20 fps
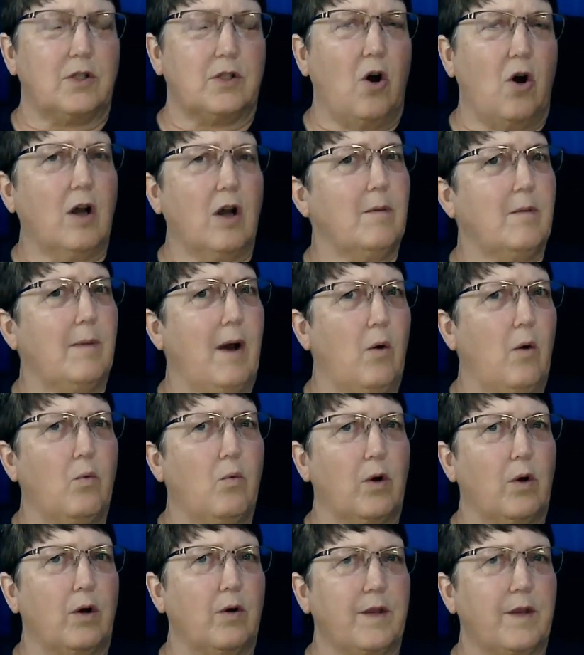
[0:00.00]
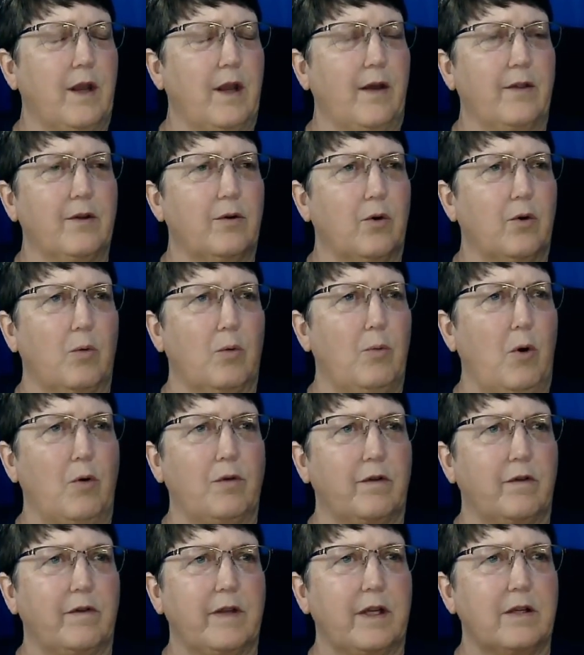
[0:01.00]
talk about one or the other or
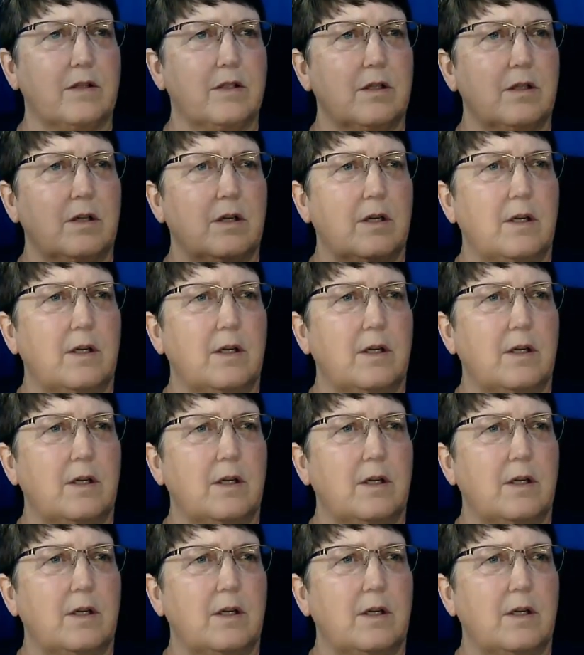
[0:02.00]
both of these?